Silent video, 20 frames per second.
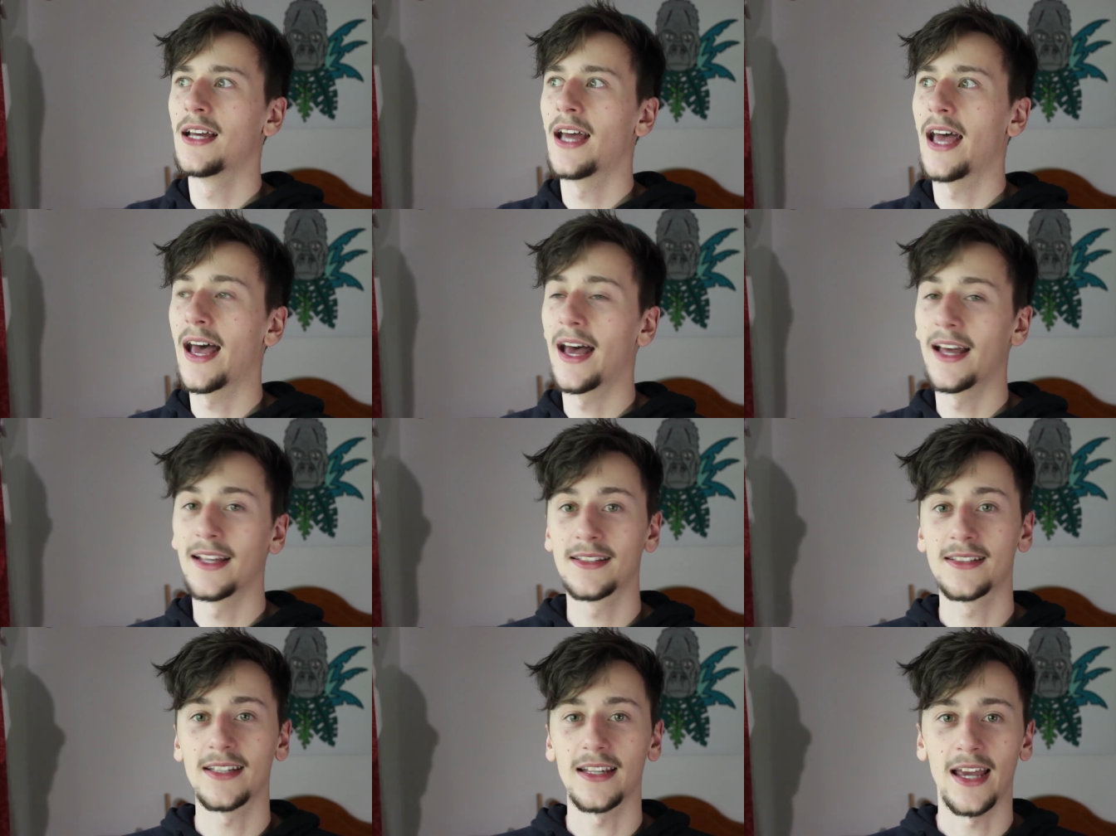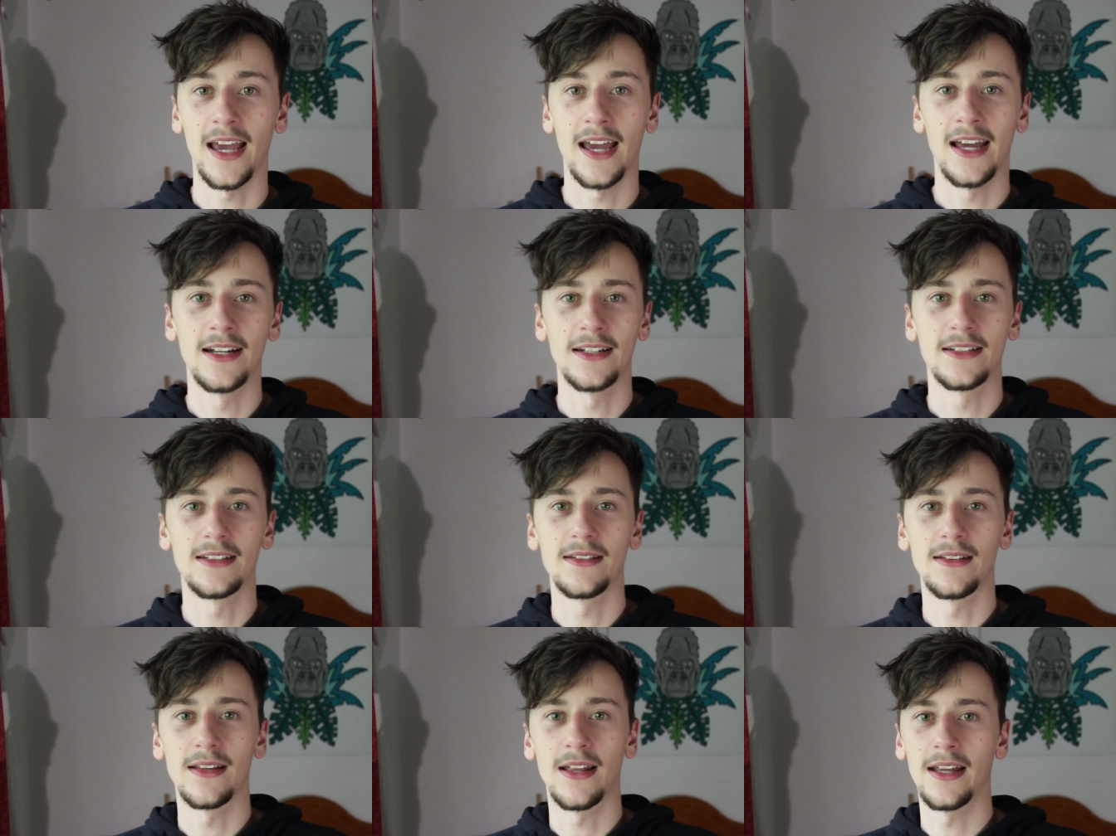has and
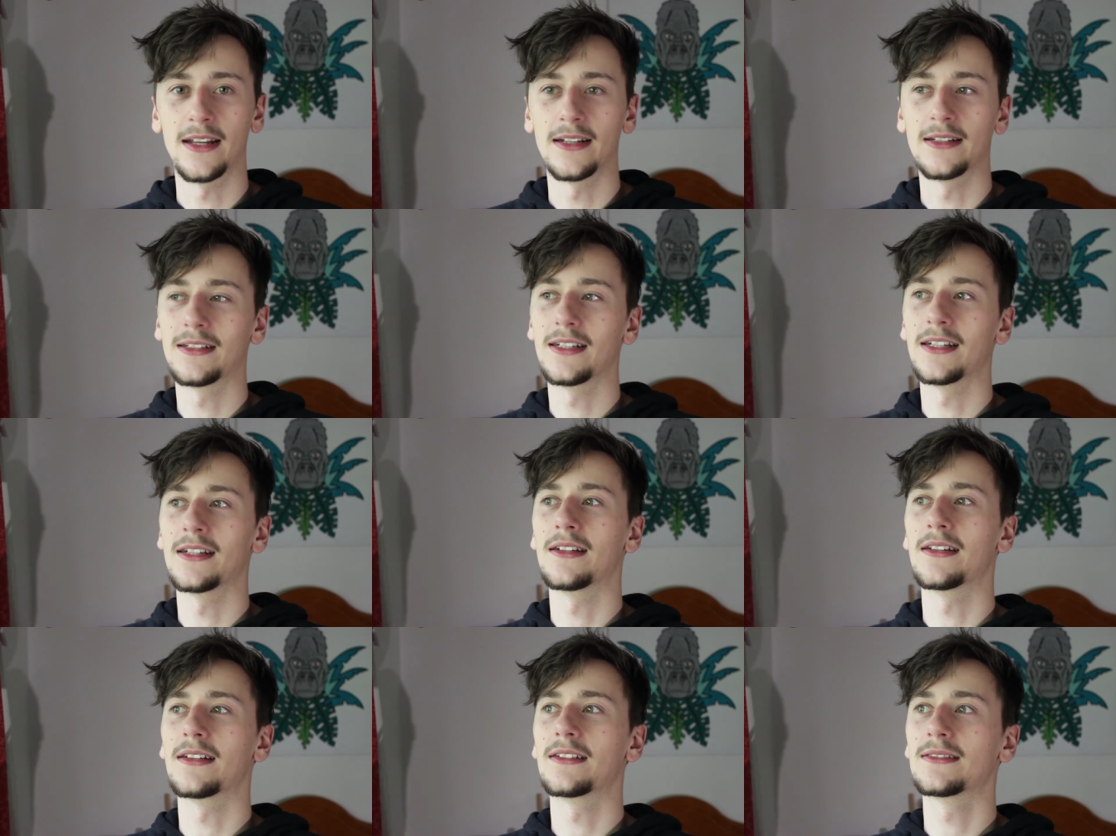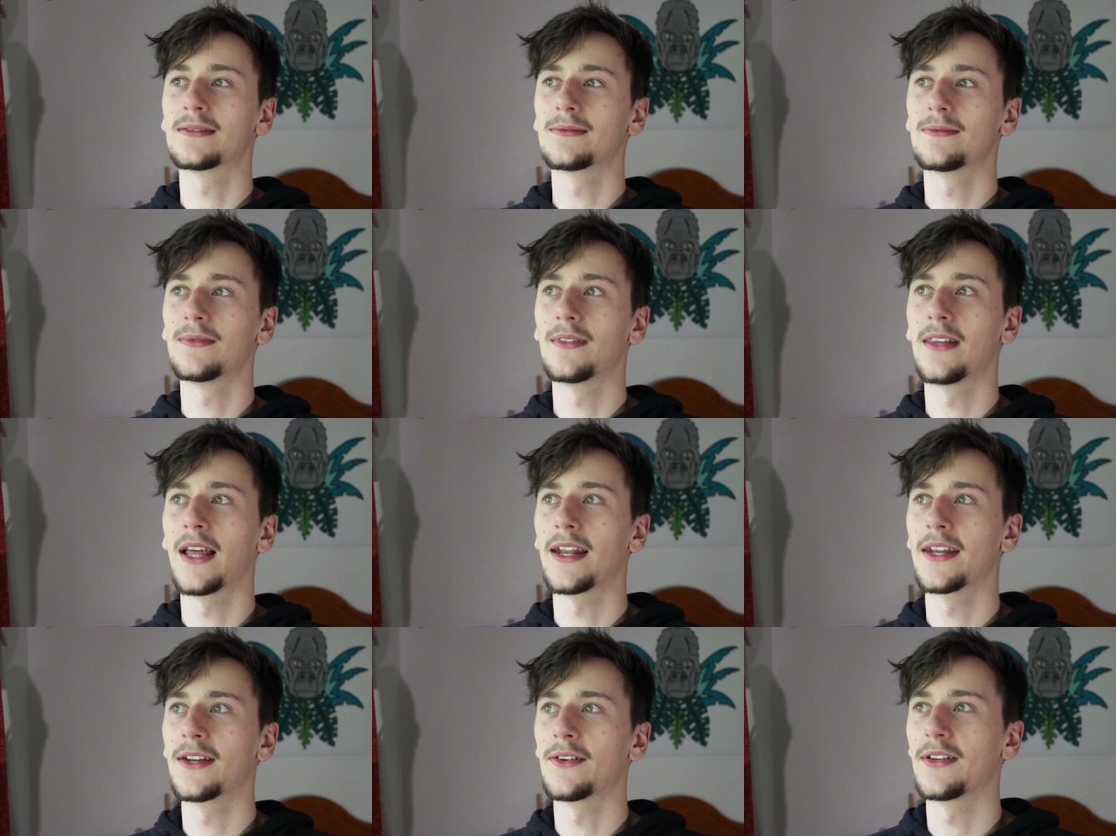they didn't
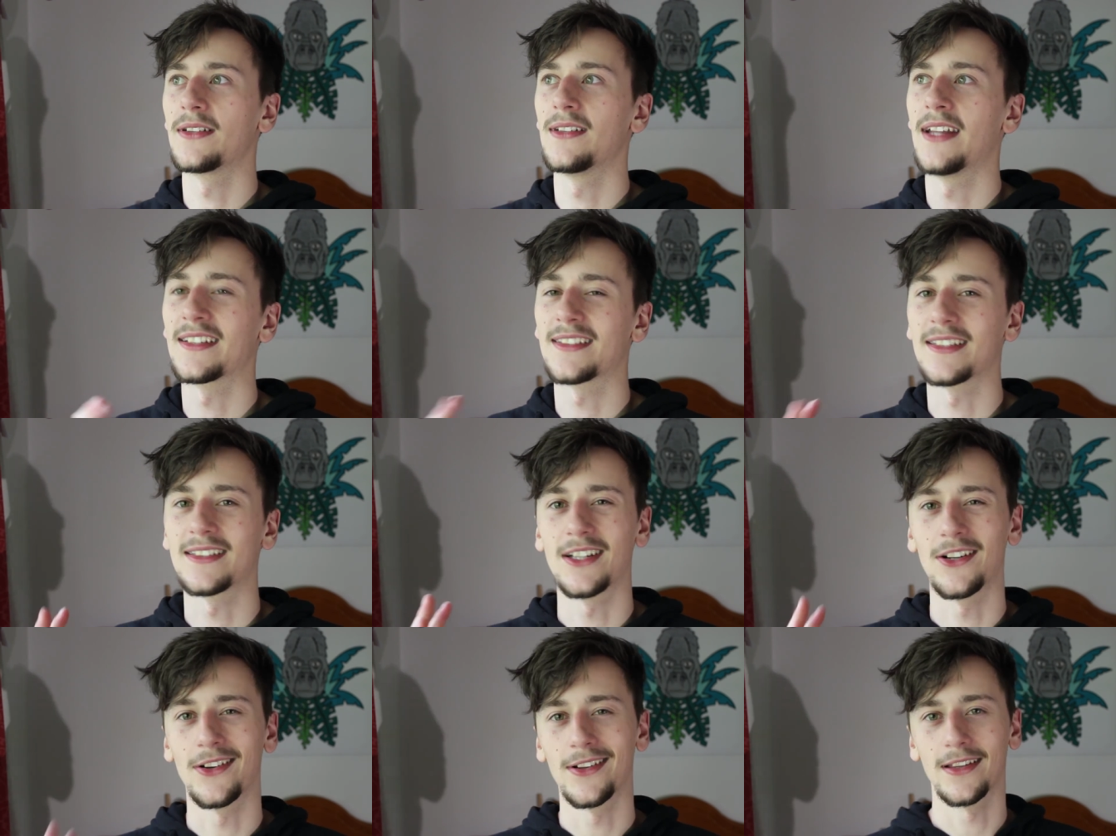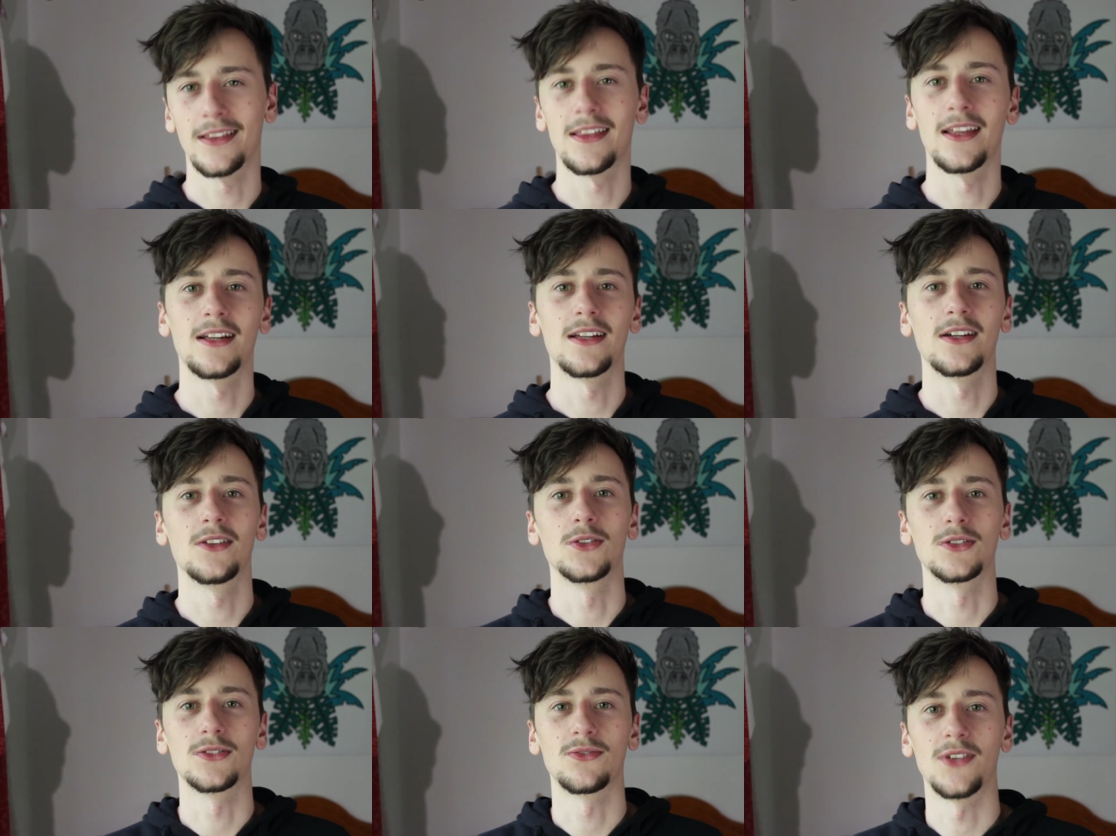they didn't necessarily think
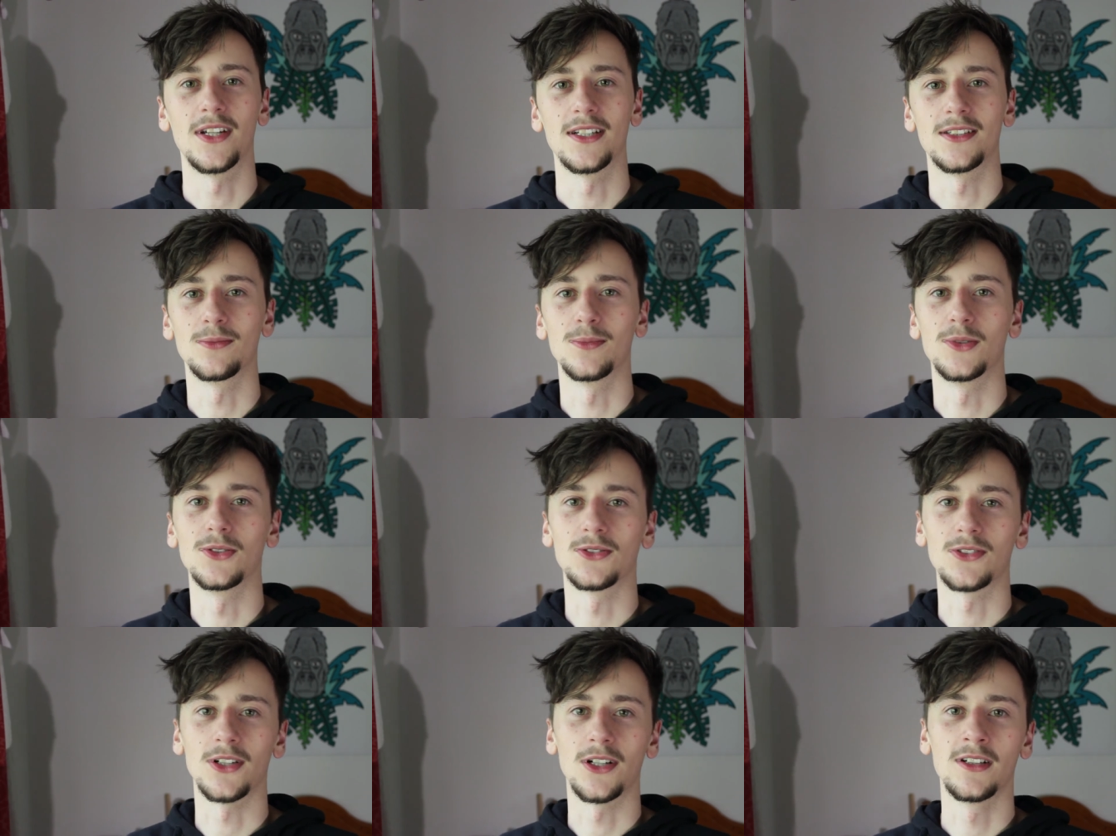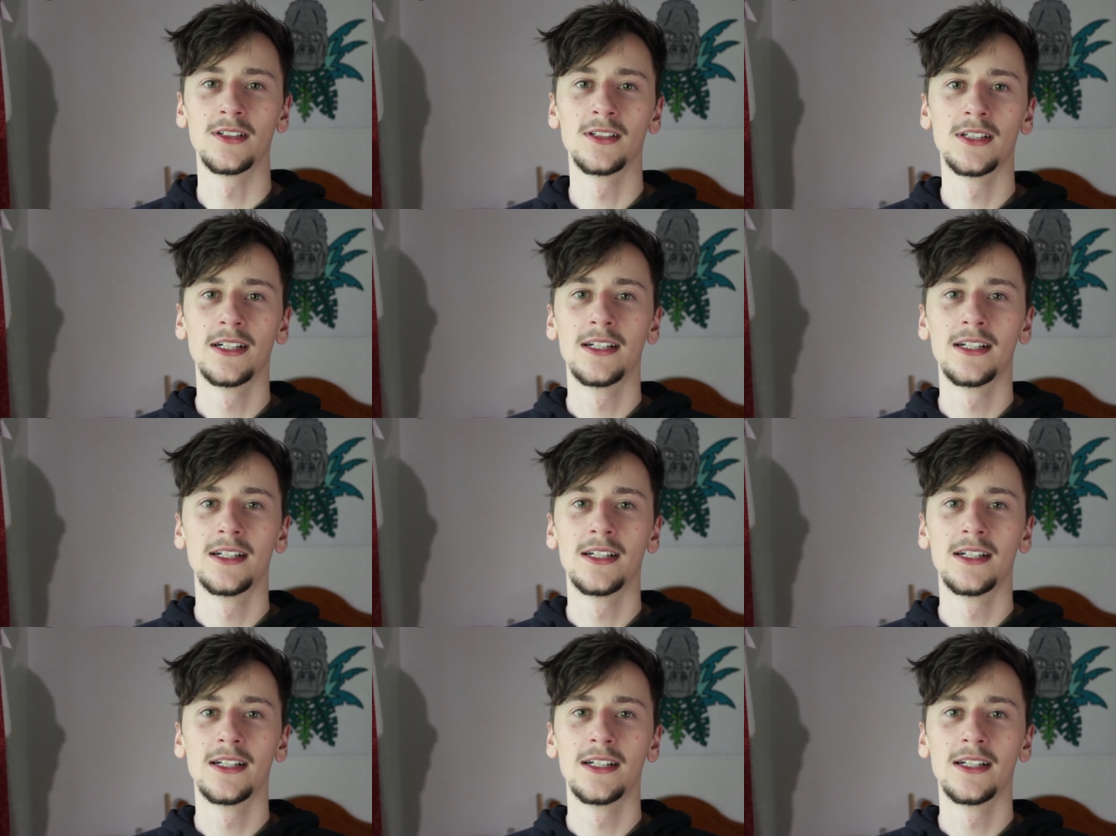it was feasible so